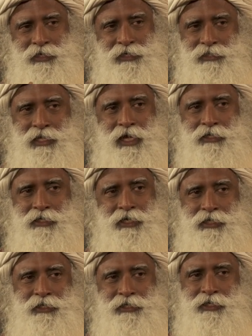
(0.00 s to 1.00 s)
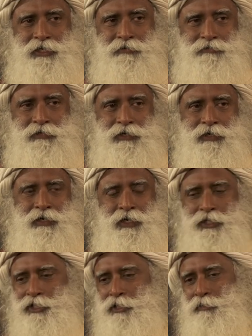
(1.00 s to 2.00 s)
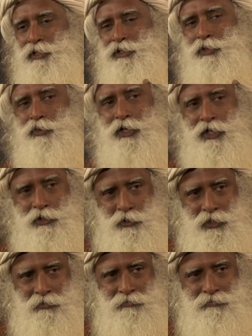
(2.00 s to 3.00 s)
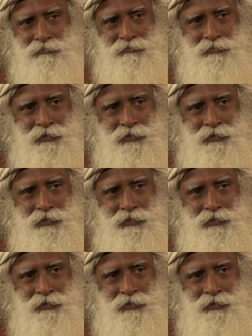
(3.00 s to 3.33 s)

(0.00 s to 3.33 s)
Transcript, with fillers: He's not getting rid of her, she means a world to him.